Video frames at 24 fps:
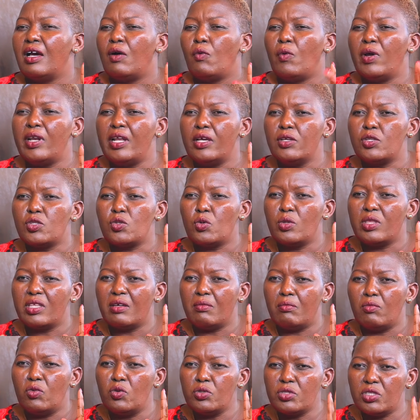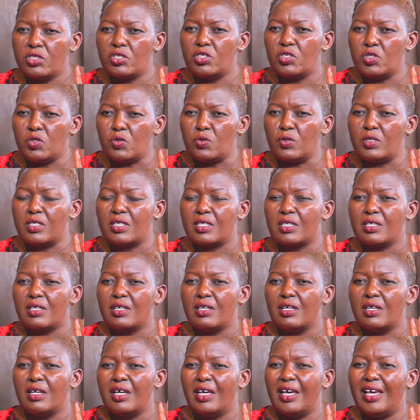When I saw the multitudes
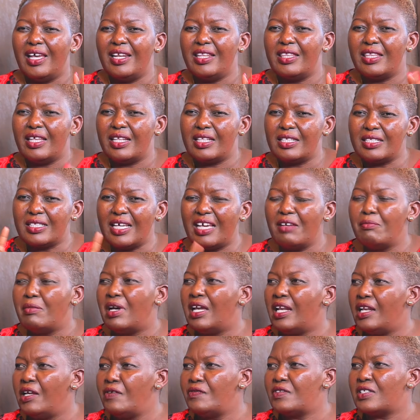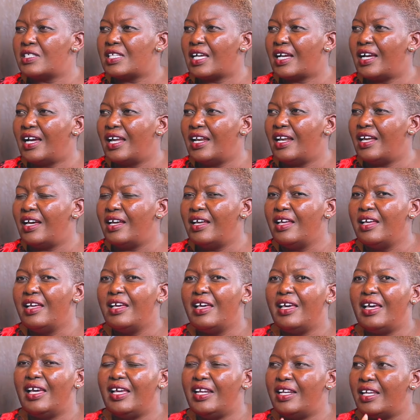and the time I left Sagana
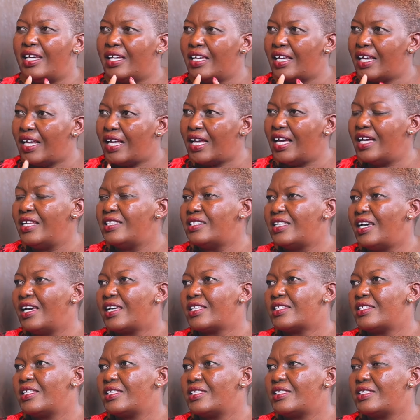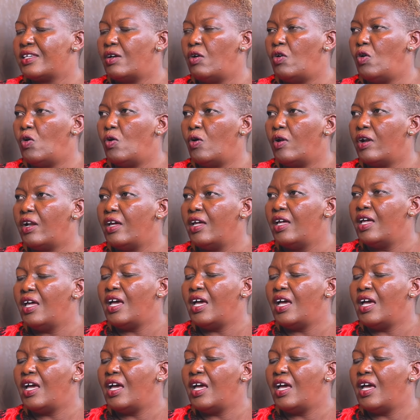and I can't access the hall,